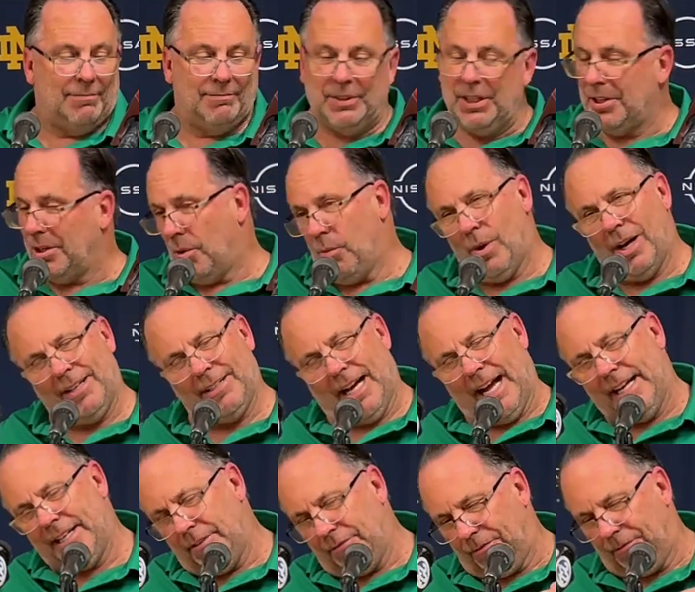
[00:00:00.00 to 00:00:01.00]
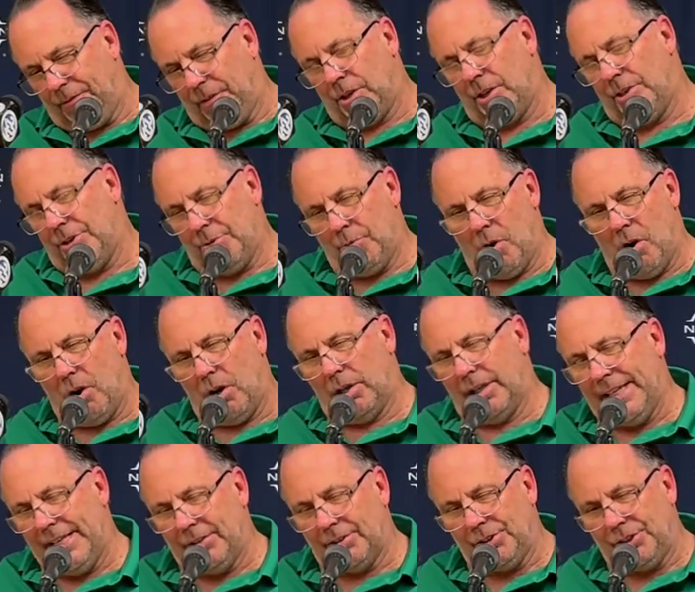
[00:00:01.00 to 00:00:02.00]
You know what? I defer to our
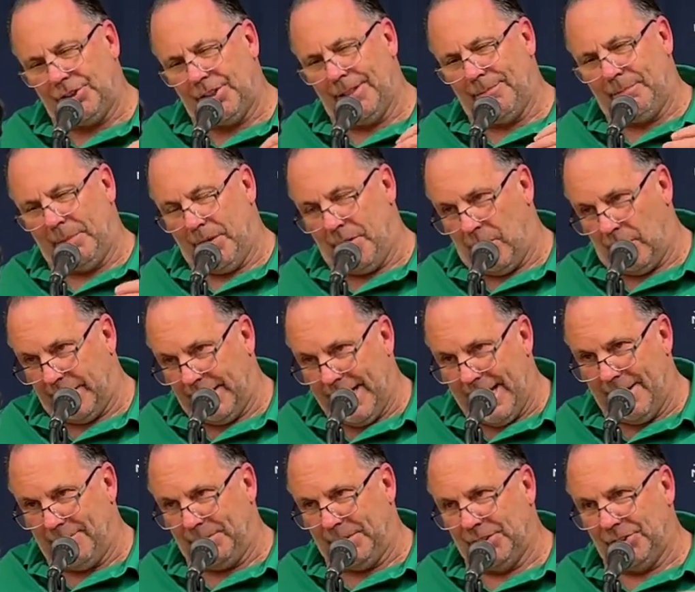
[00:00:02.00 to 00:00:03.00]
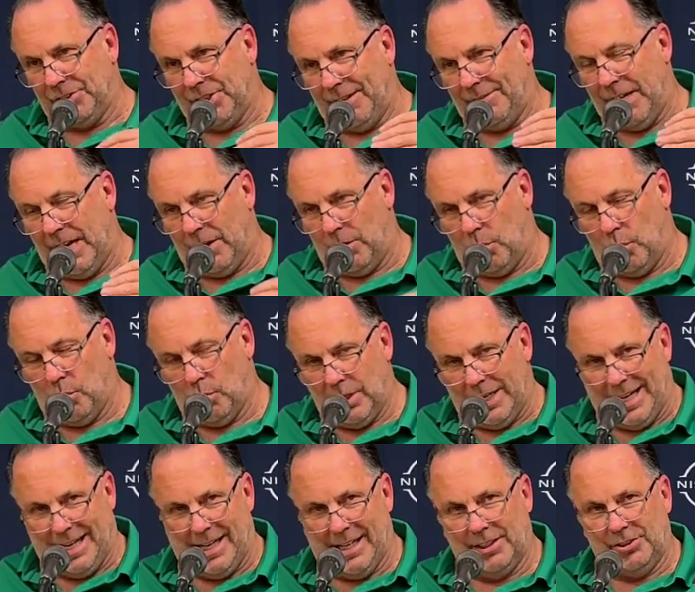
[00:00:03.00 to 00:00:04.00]
leadership and our captains. I've got old
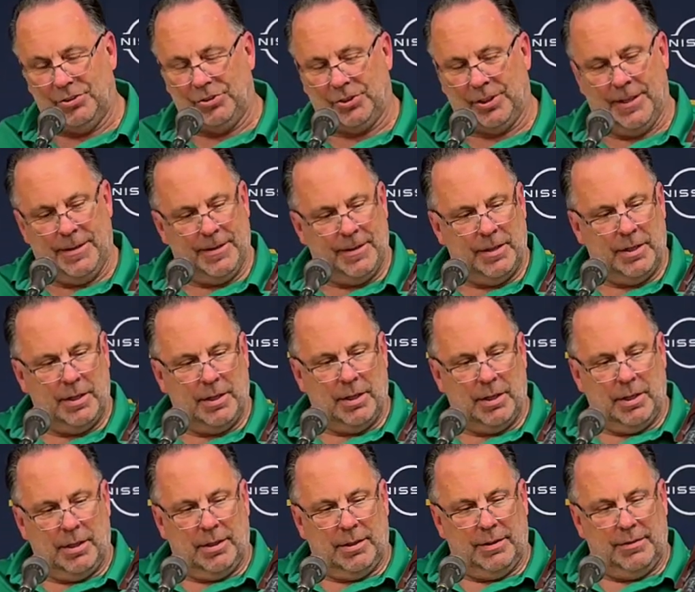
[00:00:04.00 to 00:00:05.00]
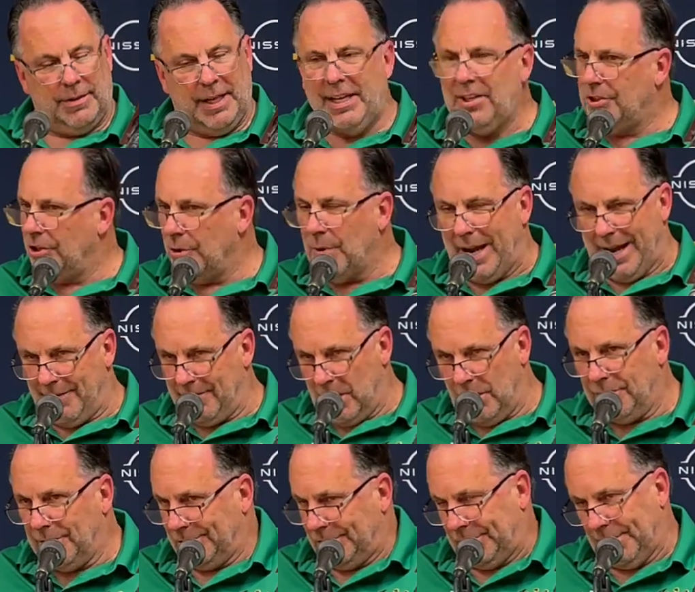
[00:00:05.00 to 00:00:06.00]
guys. They do have
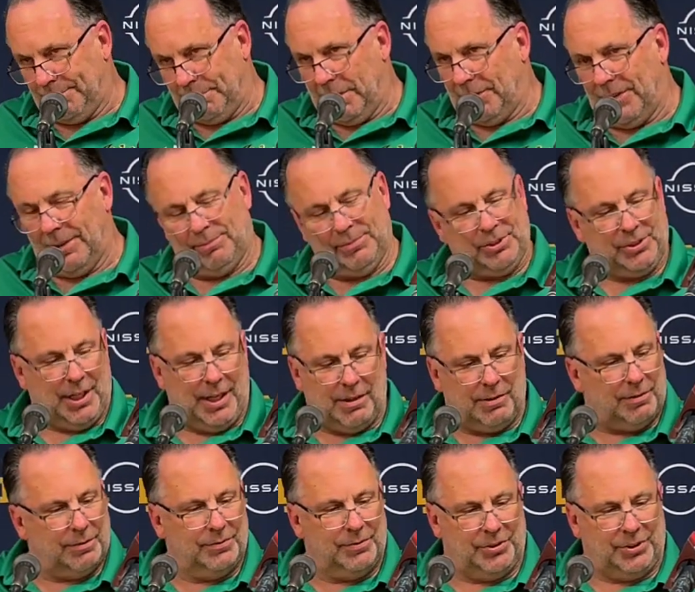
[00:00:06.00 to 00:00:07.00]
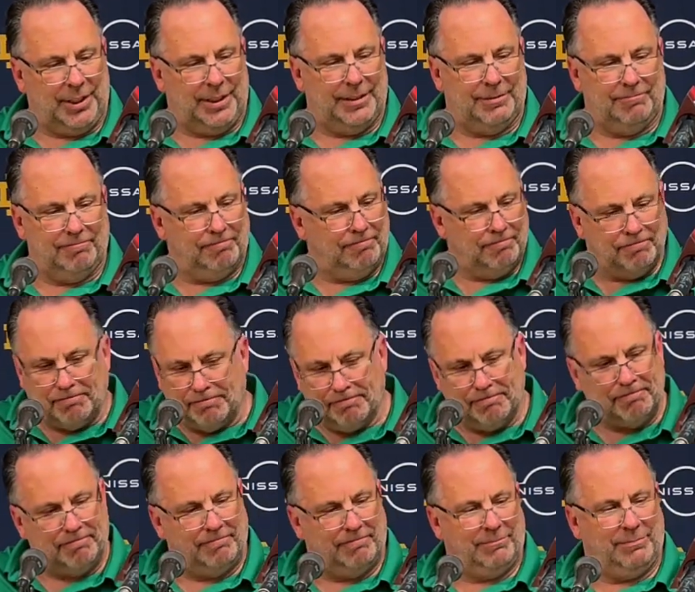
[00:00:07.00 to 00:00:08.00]
ownership of themselves, and
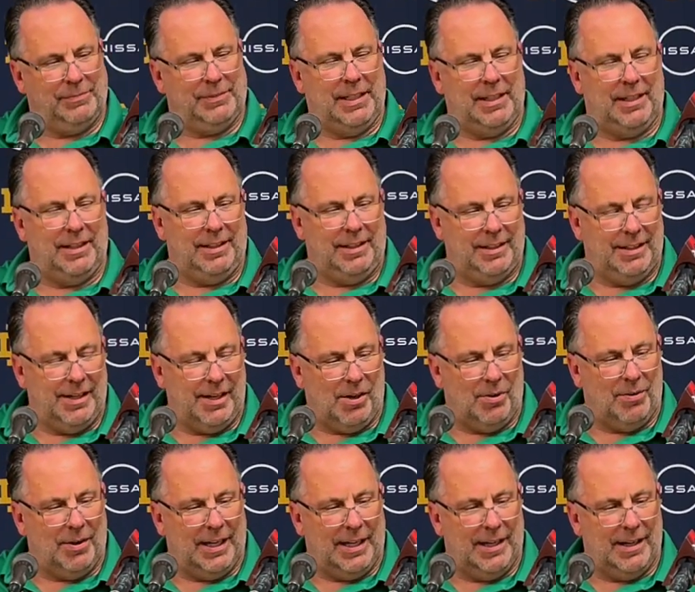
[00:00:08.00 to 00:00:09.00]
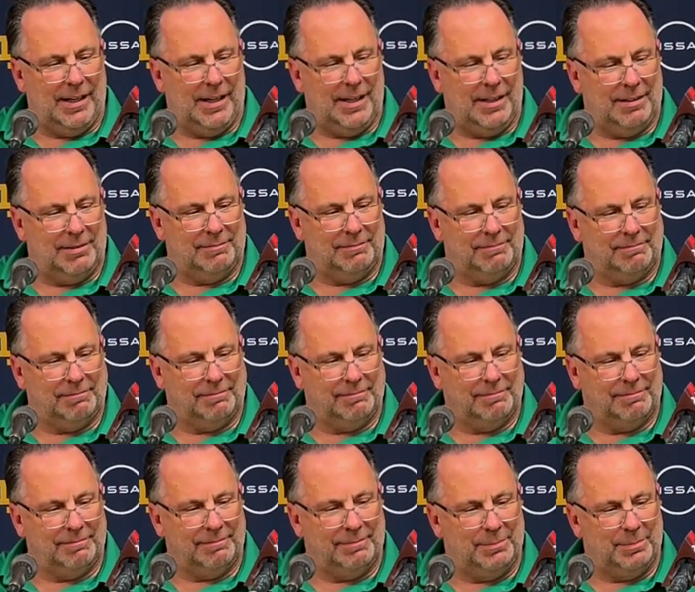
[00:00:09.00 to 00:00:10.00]
they, you know,
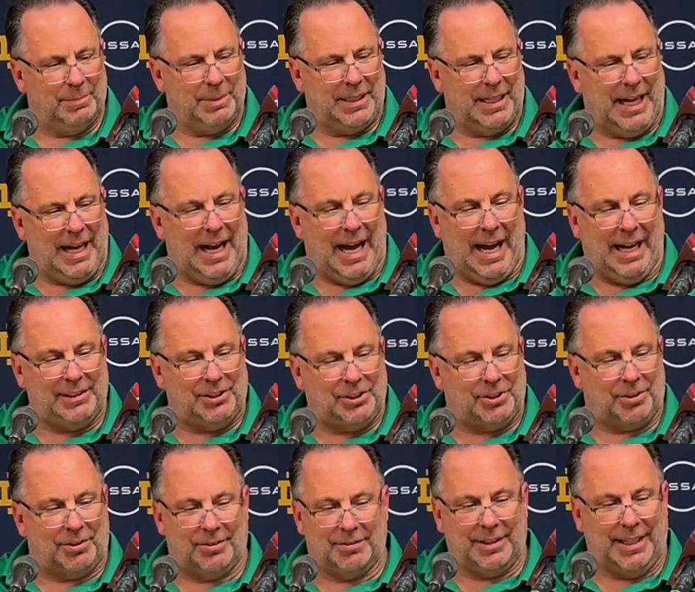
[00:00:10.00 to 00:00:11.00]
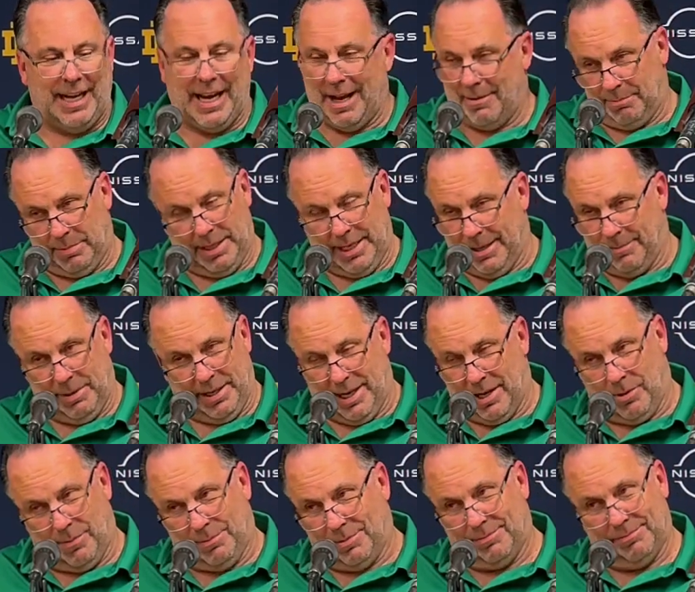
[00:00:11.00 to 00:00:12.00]
but I certainly haven't been able to
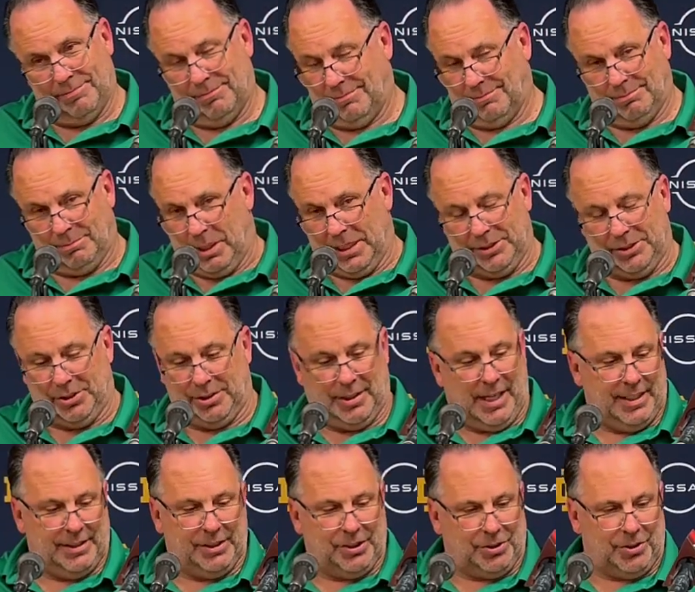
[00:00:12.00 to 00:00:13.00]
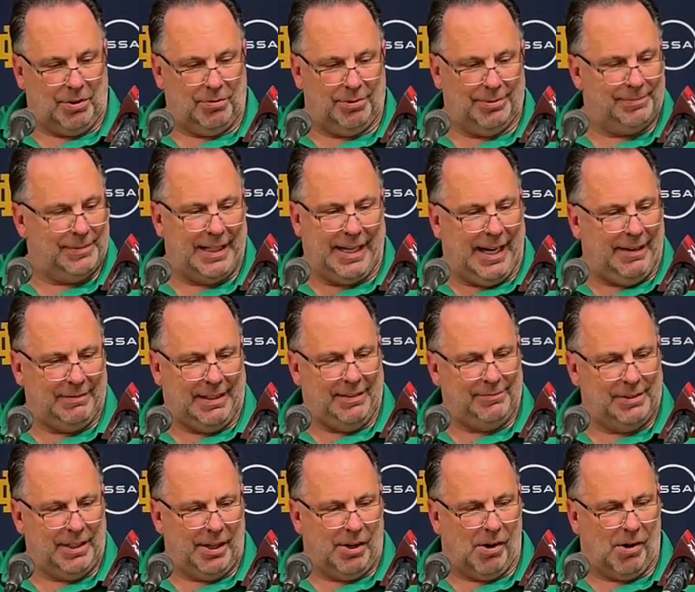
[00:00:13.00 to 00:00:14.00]
help them much. I just told them that.
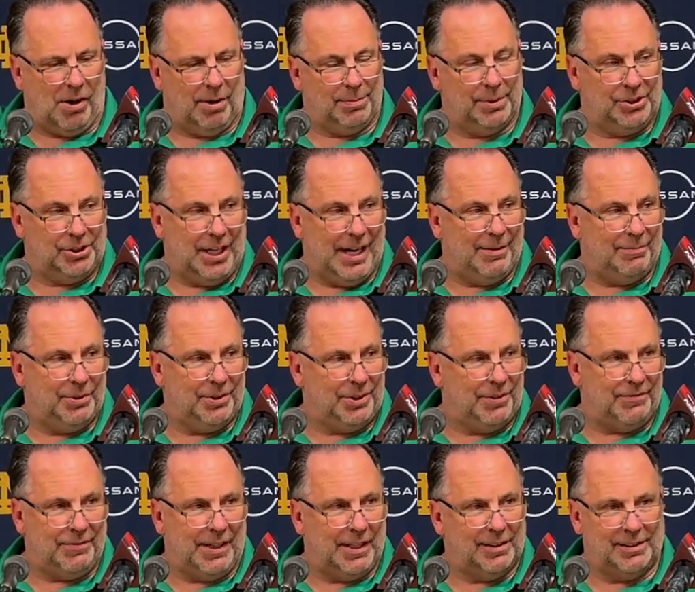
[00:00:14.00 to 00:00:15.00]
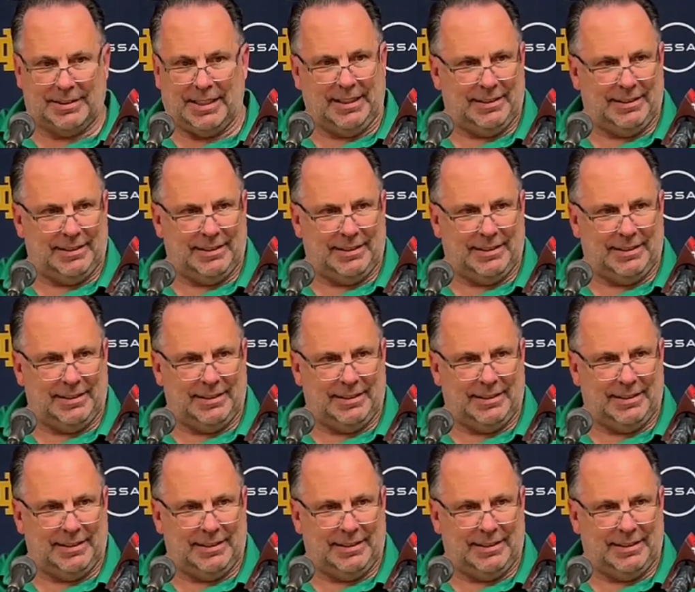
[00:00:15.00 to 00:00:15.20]
I've done a horrible job with you fellas.